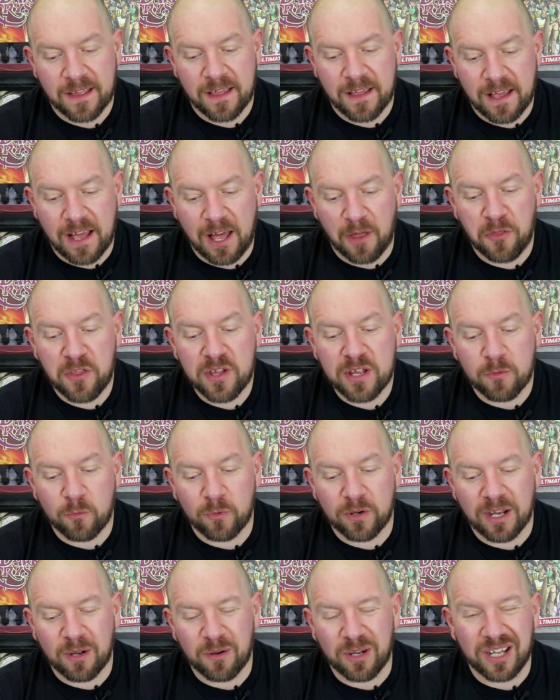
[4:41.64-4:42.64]
I think
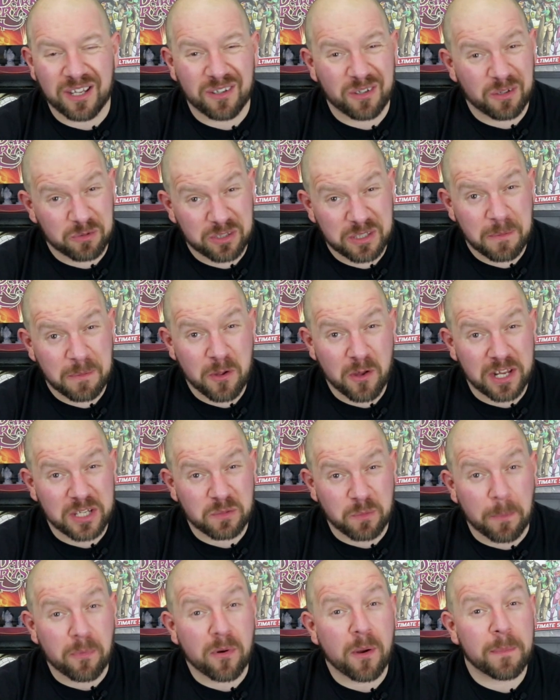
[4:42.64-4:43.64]
to be honest, we're
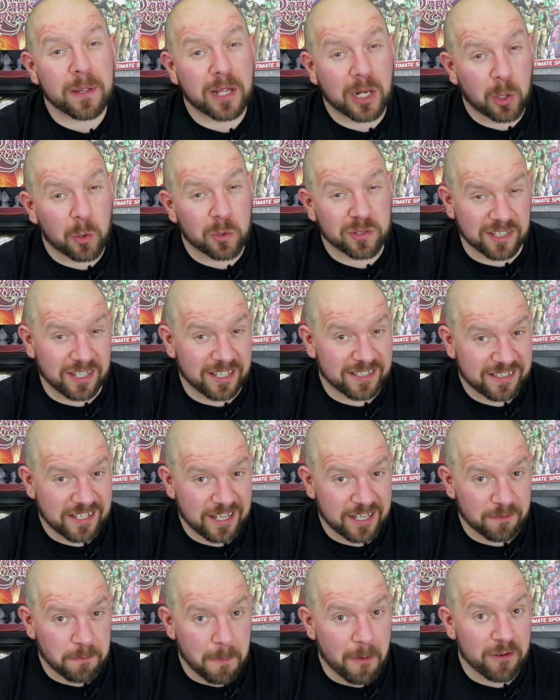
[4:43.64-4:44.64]
probably closer to
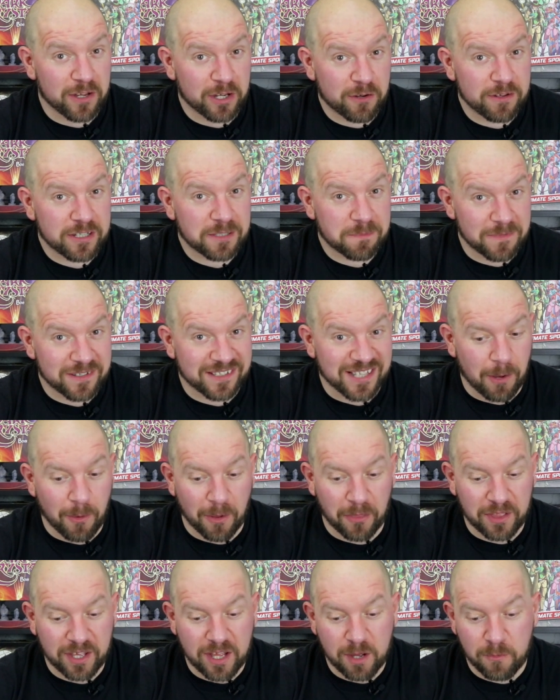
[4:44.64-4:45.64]
saying Merry Christmas now, I
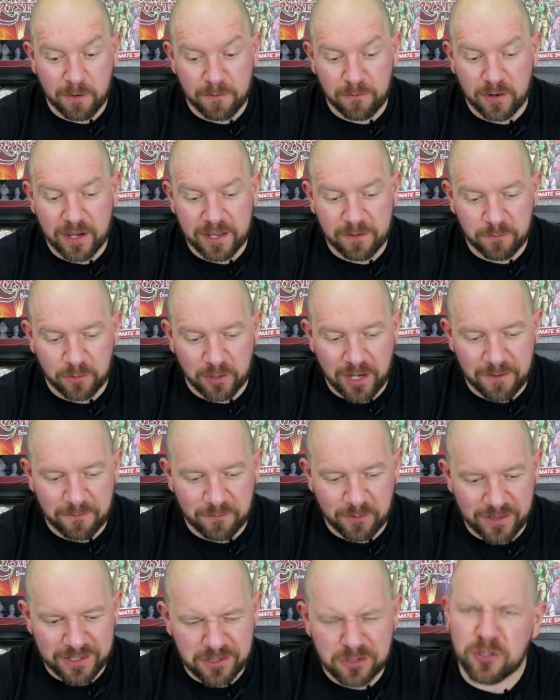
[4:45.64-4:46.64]
think, aren't we, for
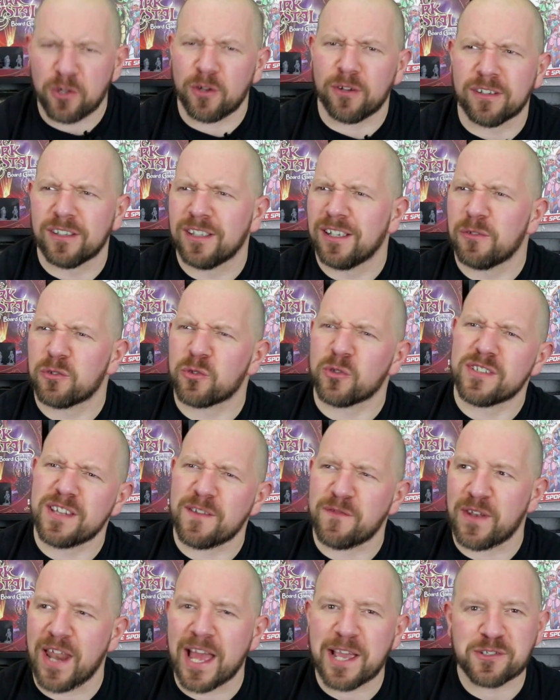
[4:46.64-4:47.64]
this year? I was going to say for
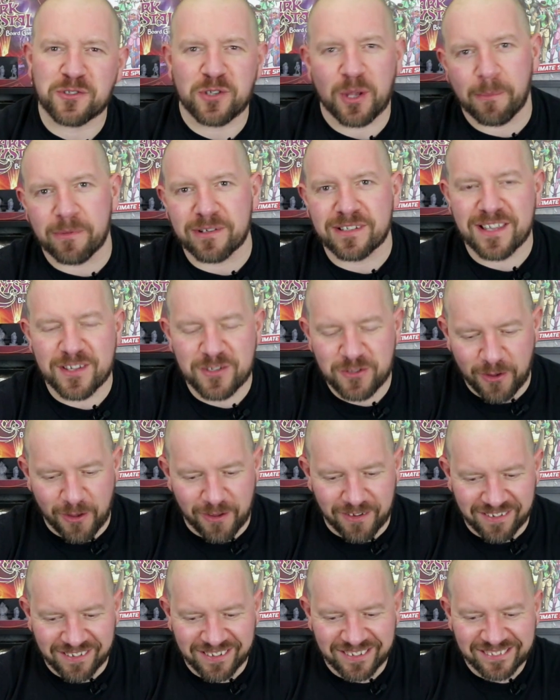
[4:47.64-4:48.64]
next year, but it's this year.
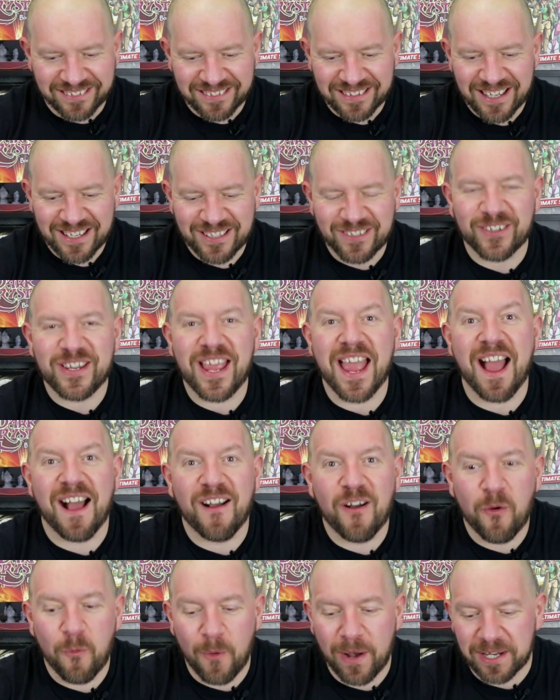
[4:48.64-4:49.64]
So yeah,
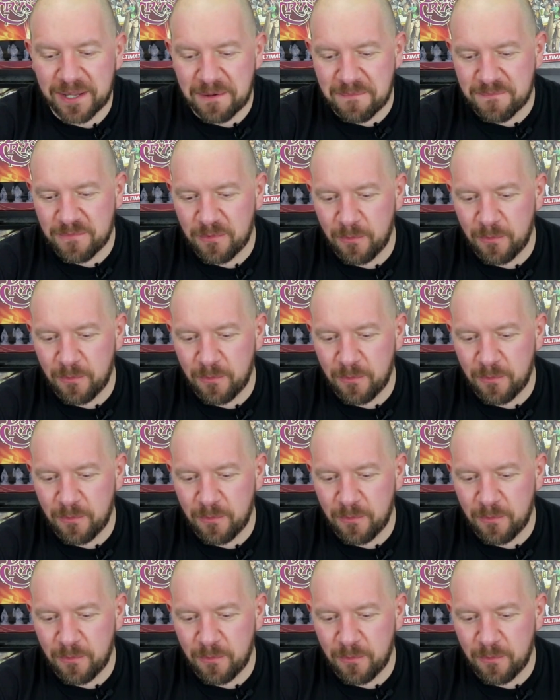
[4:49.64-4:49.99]
welcome.